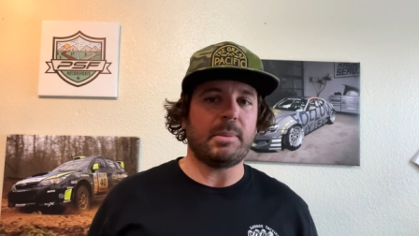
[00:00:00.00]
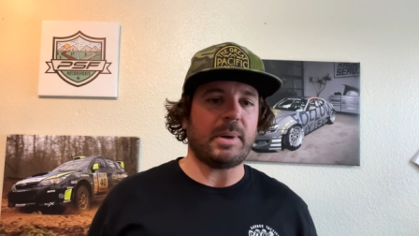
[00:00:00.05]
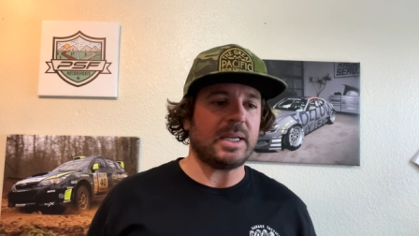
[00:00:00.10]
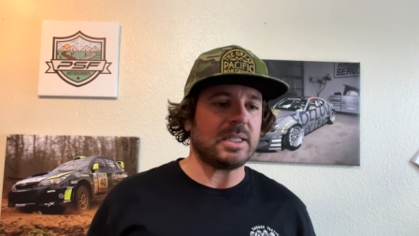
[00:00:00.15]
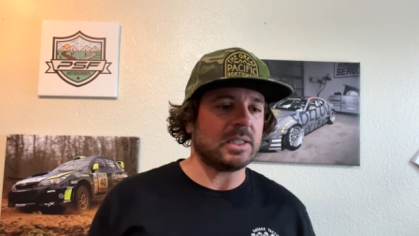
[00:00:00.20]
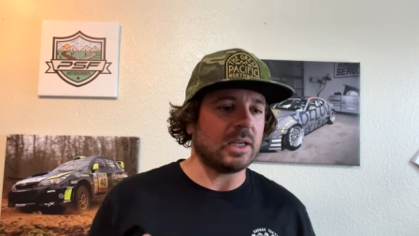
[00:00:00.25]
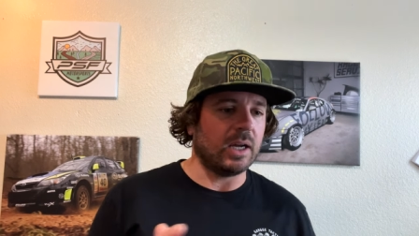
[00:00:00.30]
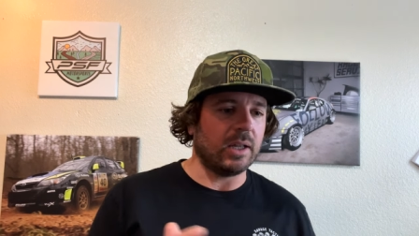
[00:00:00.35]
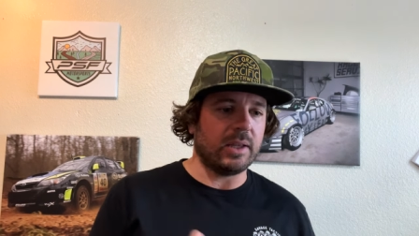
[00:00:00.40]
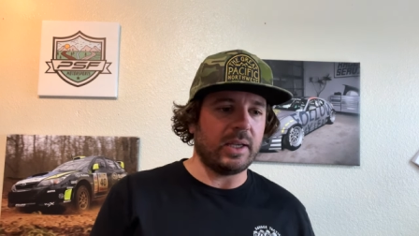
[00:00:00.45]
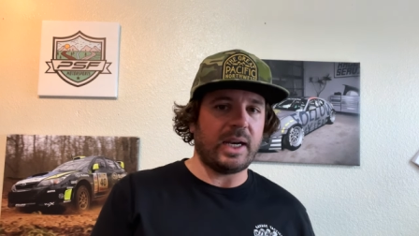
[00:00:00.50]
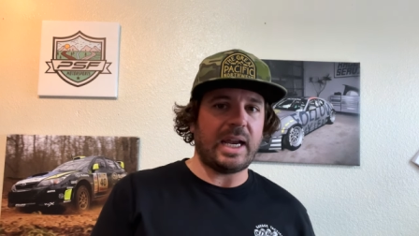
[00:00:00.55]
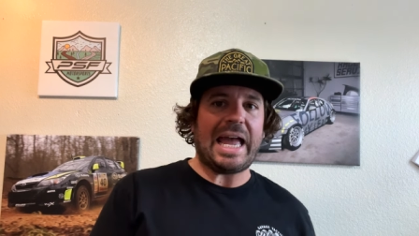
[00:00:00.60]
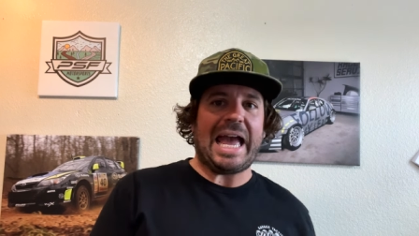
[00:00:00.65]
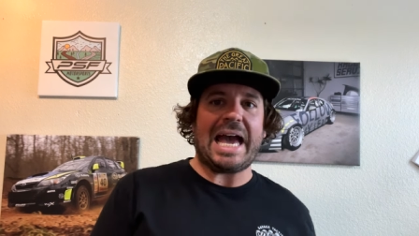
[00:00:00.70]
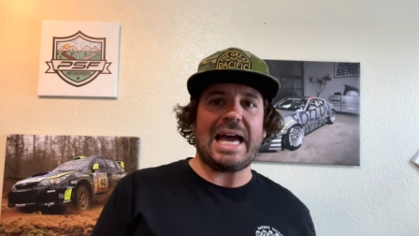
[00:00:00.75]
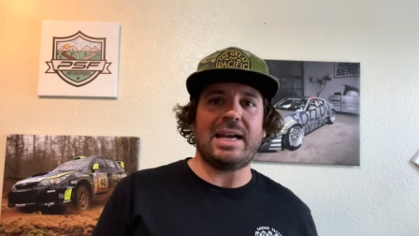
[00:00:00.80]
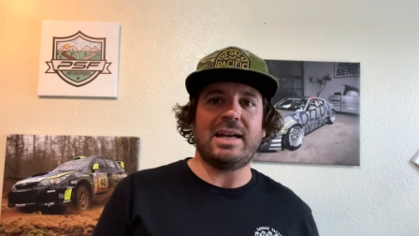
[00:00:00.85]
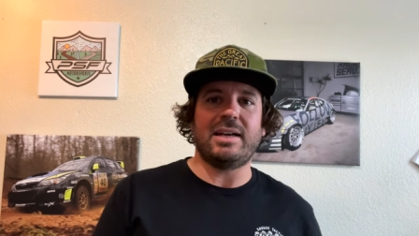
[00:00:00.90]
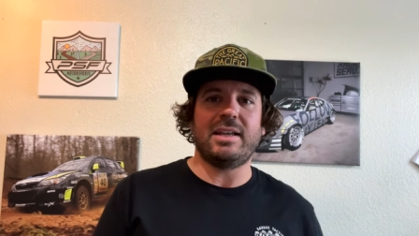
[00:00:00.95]
I saw that it
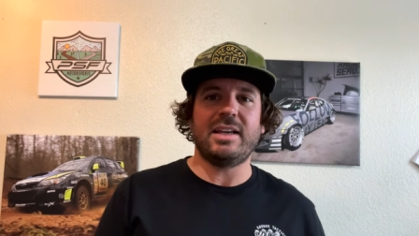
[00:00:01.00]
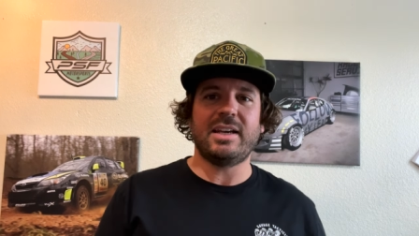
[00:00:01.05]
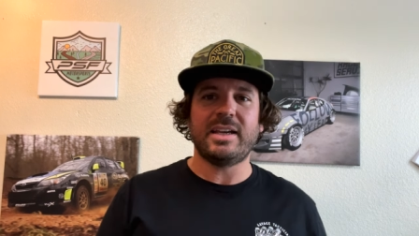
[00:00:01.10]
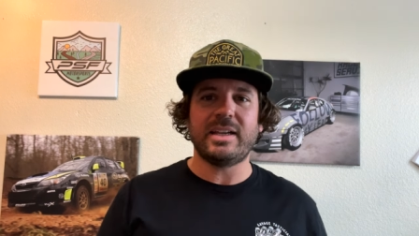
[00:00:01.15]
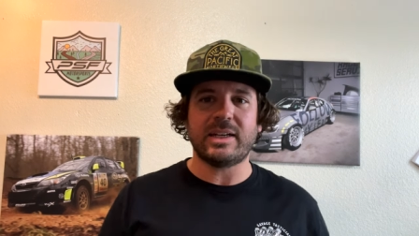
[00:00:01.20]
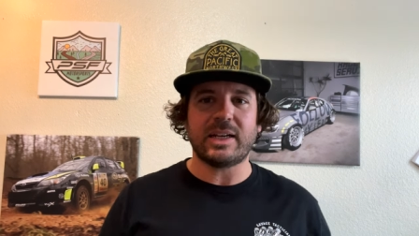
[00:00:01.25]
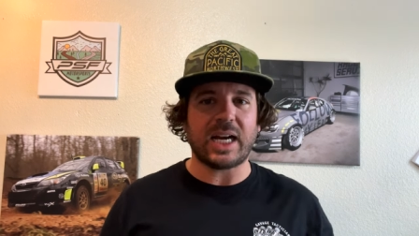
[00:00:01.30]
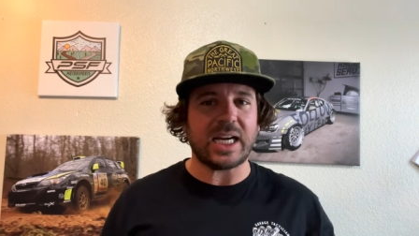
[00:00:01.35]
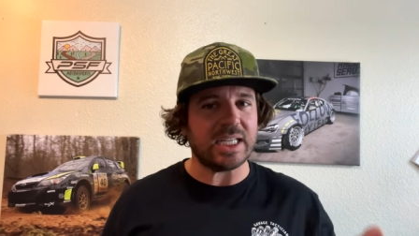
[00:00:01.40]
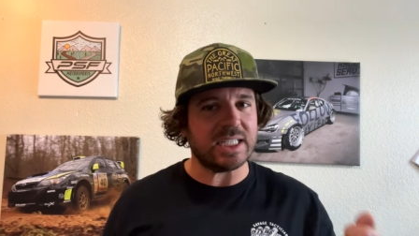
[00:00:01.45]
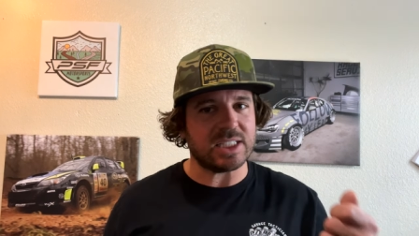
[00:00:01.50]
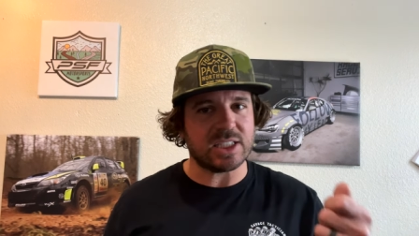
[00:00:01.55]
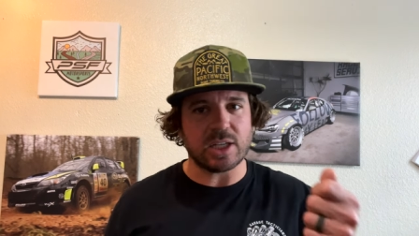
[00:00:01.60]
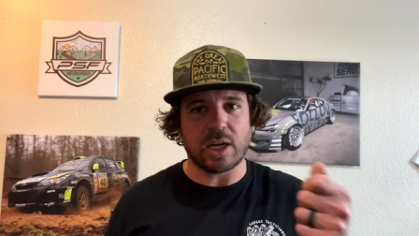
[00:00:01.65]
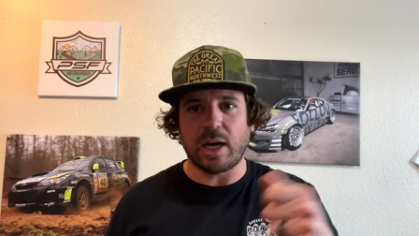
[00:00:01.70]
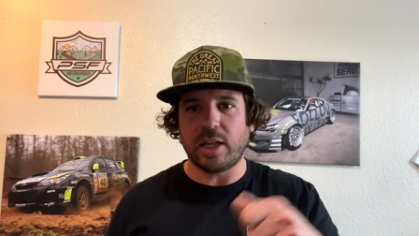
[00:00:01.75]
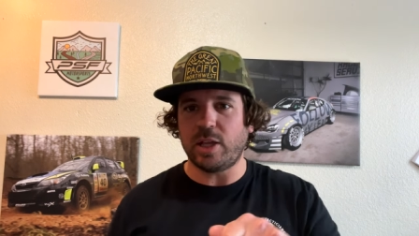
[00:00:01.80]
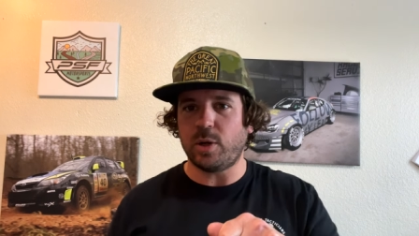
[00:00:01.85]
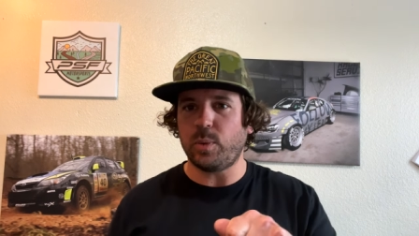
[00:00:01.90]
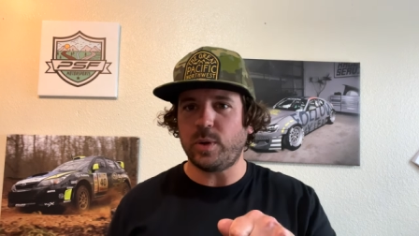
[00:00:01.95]
had it in it. I
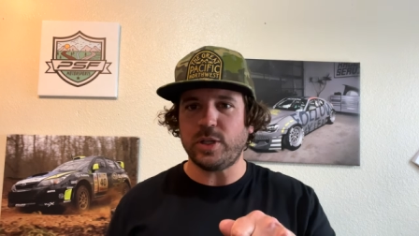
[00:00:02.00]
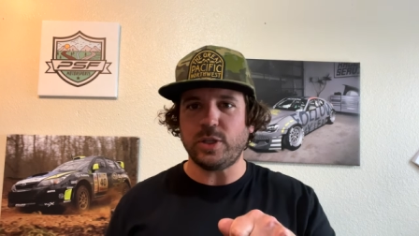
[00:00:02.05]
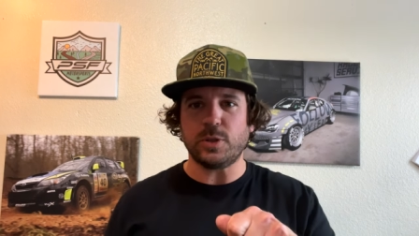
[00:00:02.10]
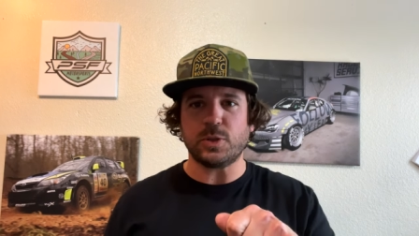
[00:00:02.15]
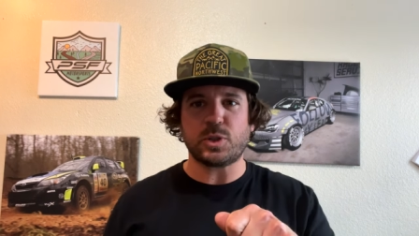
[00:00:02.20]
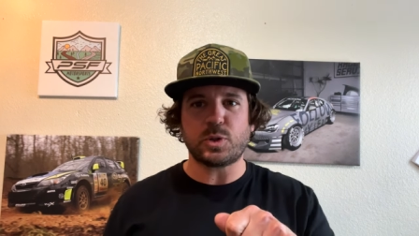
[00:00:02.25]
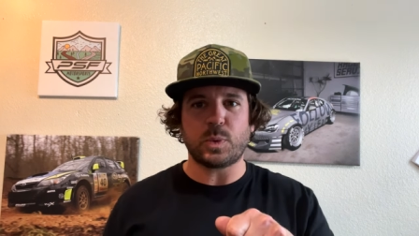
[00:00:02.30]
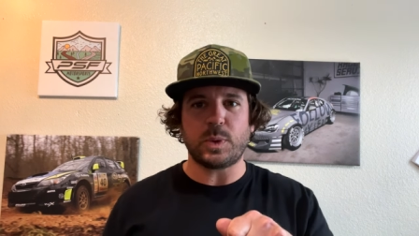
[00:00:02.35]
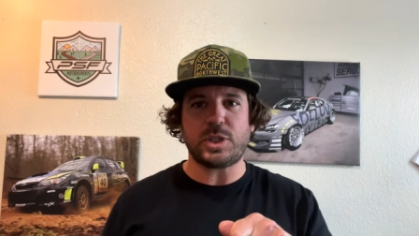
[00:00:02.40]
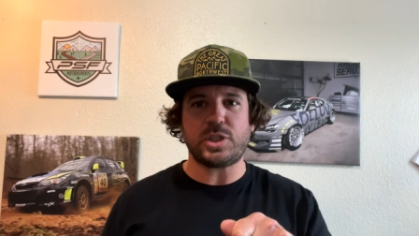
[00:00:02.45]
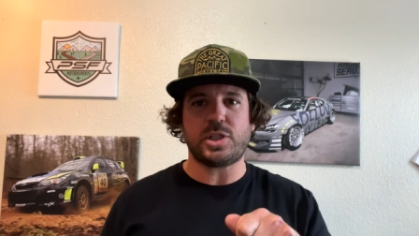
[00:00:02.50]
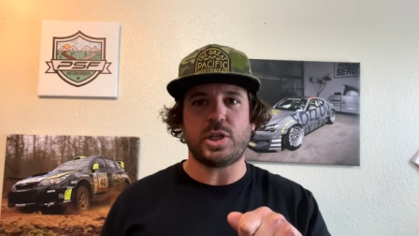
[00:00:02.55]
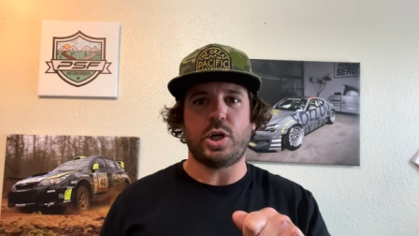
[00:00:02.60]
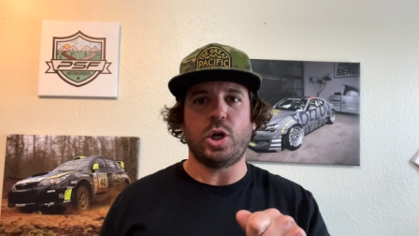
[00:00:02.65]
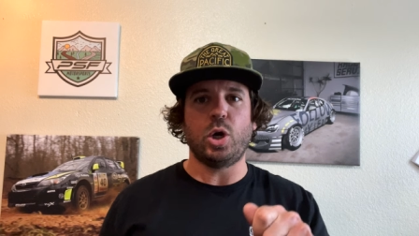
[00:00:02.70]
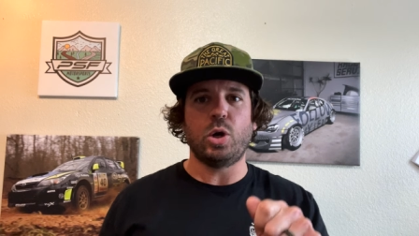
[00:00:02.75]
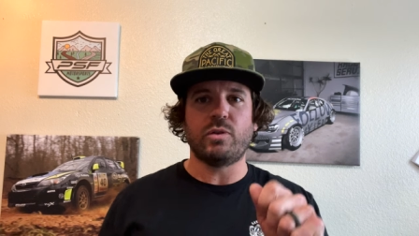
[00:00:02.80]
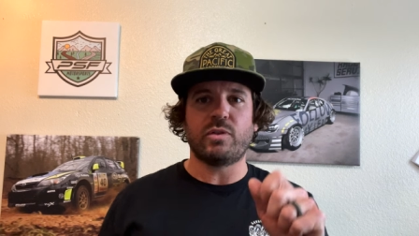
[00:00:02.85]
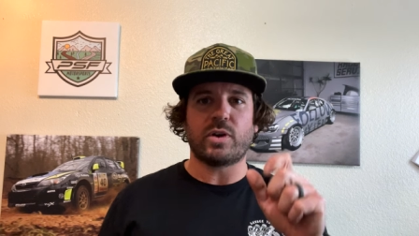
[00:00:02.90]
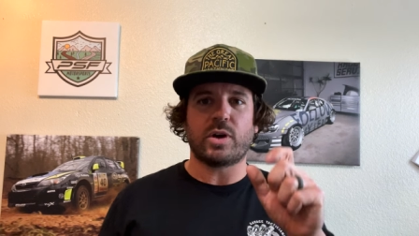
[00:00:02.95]
saw that when you switched it
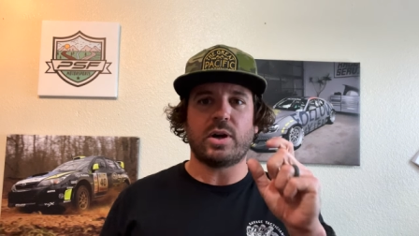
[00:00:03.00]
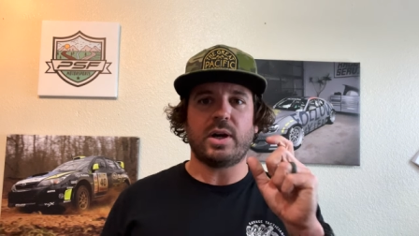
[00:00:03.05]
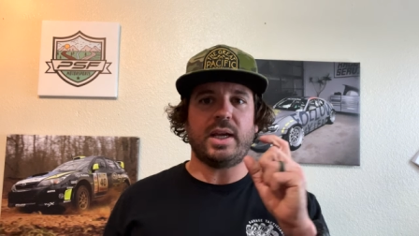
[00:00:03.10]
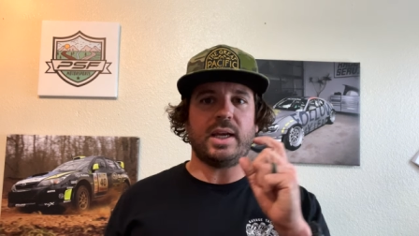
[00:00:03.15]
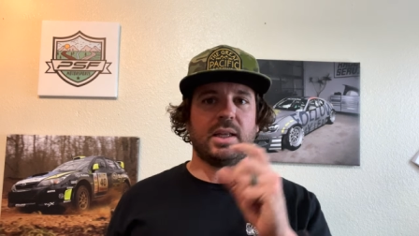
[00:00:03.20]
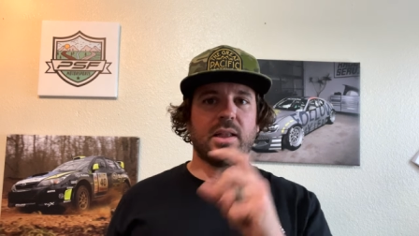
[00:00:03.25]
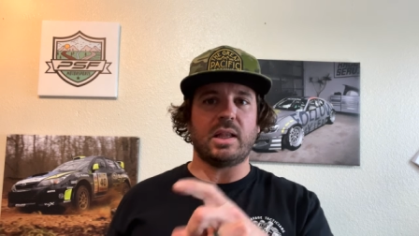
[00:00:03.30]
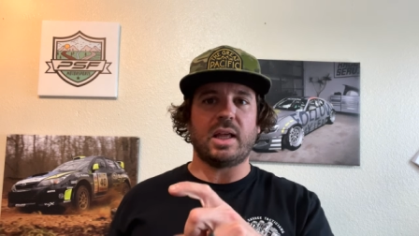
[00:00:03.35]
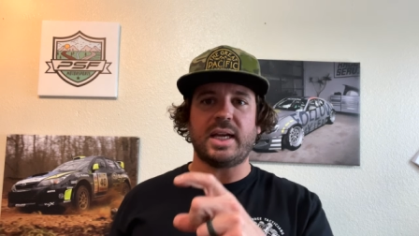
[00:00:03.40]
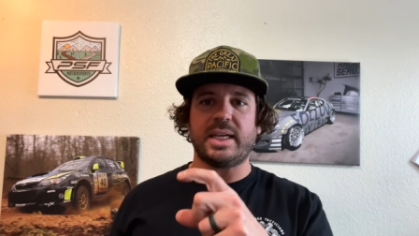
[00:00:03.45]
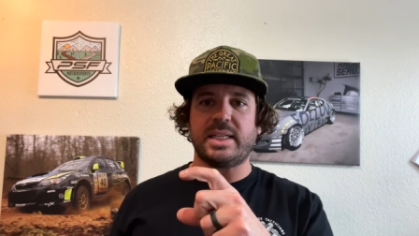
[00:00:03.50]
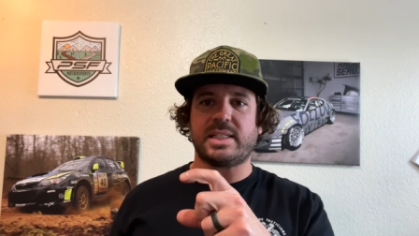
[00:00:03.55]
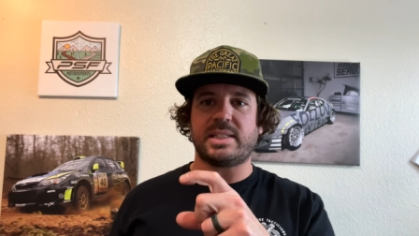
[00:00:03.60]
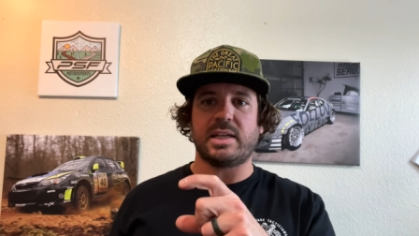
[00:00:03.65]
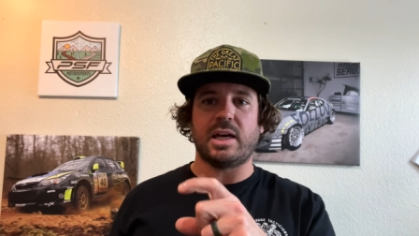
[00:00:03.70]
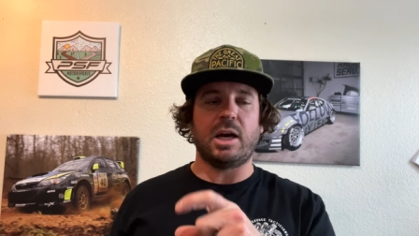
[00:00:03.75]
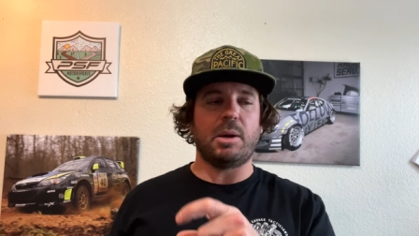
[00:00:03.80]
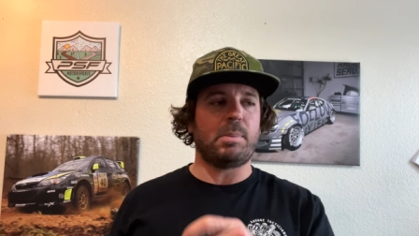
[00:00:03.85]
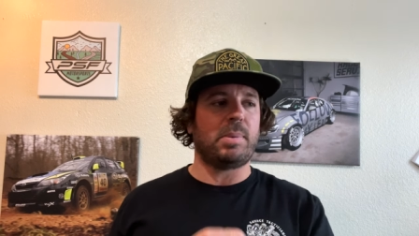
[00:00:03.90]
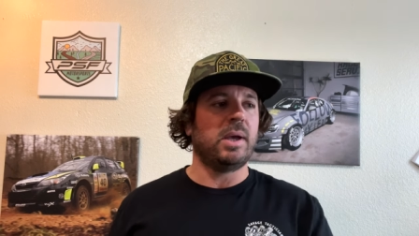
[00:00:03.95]
over, it lights
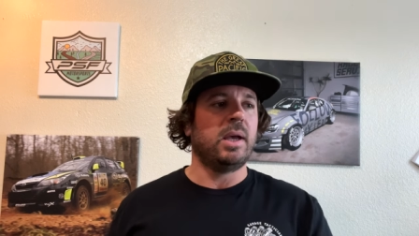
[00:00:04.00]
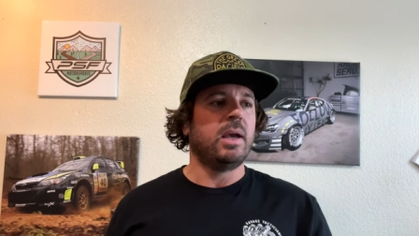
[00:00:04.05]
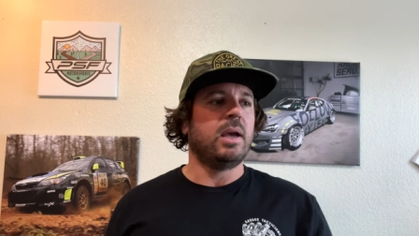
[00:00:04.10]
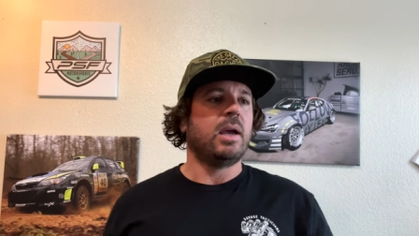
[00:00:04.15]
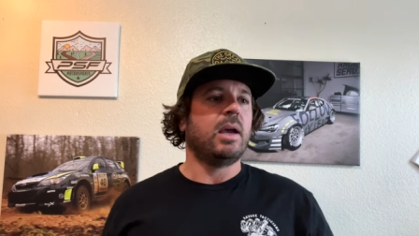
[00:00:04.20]
up.